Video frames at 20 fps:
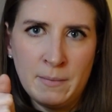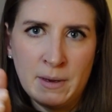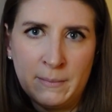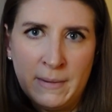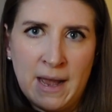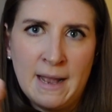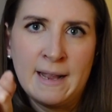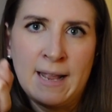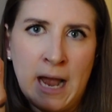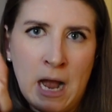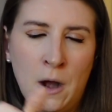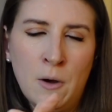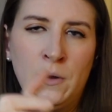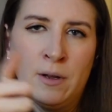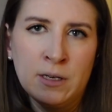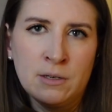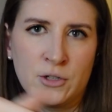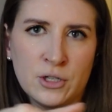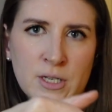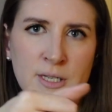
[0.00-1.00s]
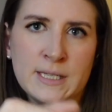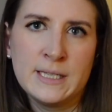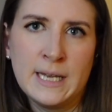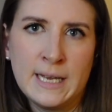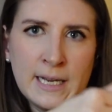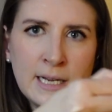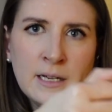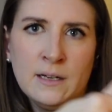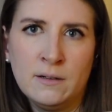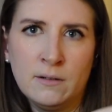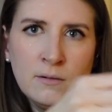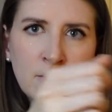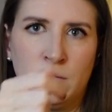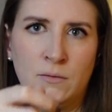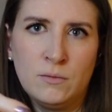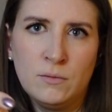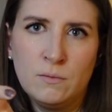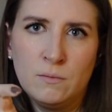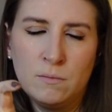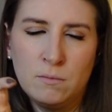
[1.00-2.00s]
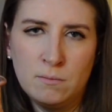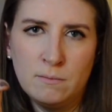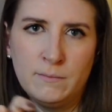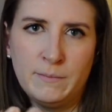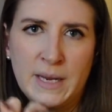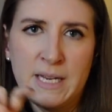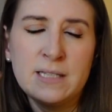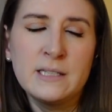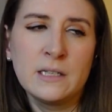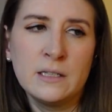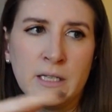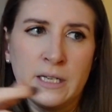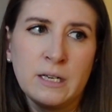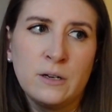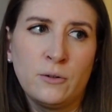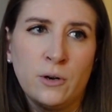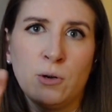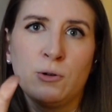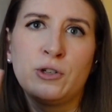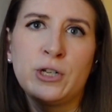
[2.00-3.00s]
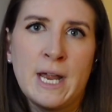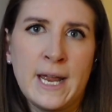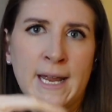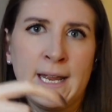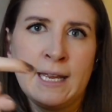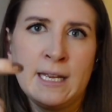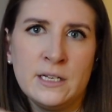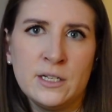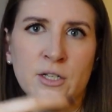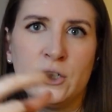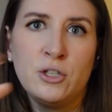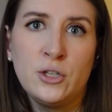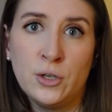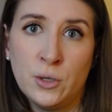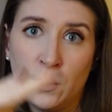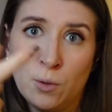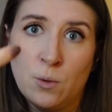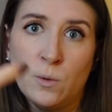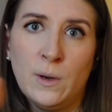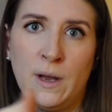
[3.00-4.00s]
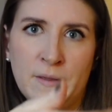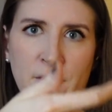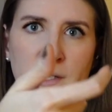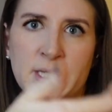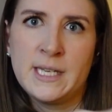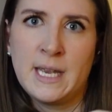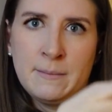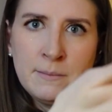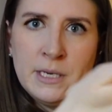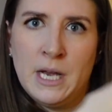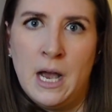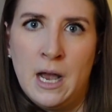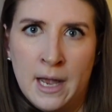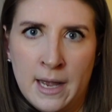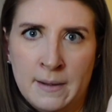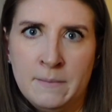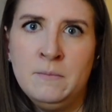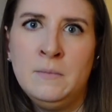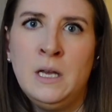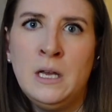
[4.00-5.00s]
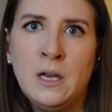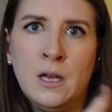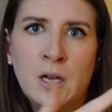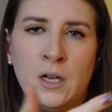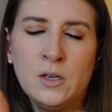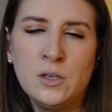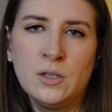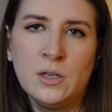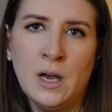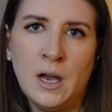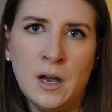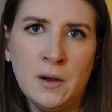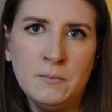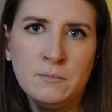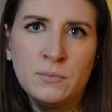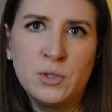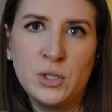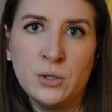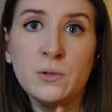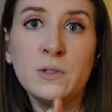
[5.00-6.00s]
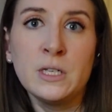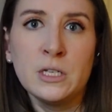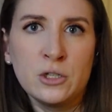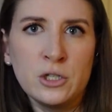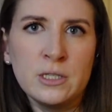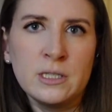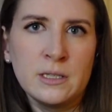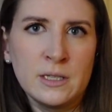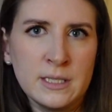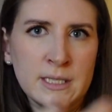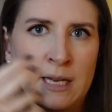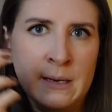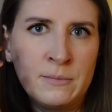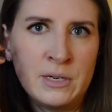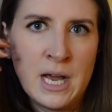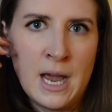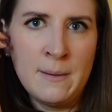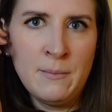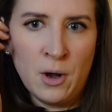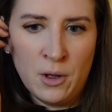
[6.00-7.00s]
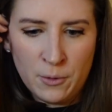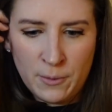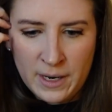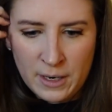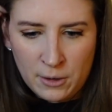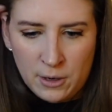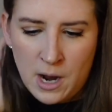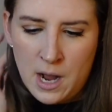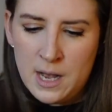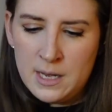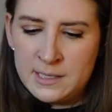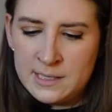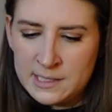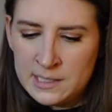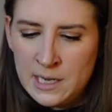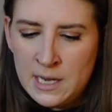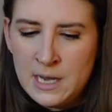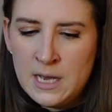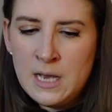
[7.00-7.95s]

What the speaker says: back out, and just like basically crocheting into 2 at the same time, 2 stitches at the same time all the way across.